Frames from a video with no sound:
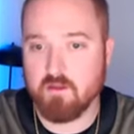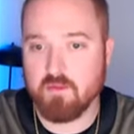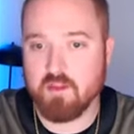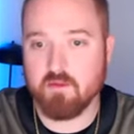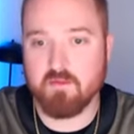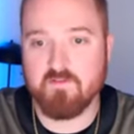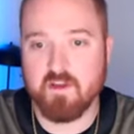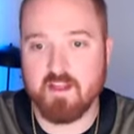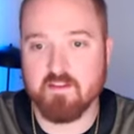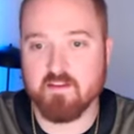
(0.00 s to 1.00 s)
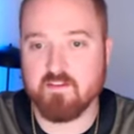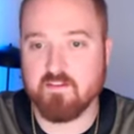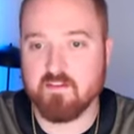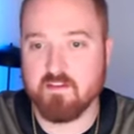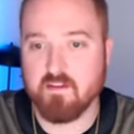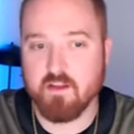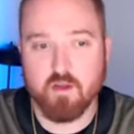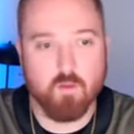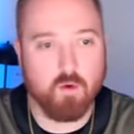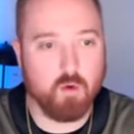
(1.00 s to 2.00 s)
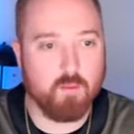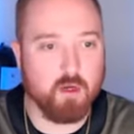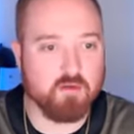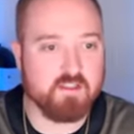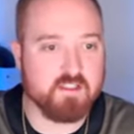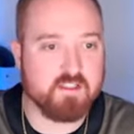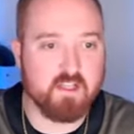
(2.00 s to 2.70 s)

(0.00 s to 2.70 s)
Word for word: Let me let me find this we're posted.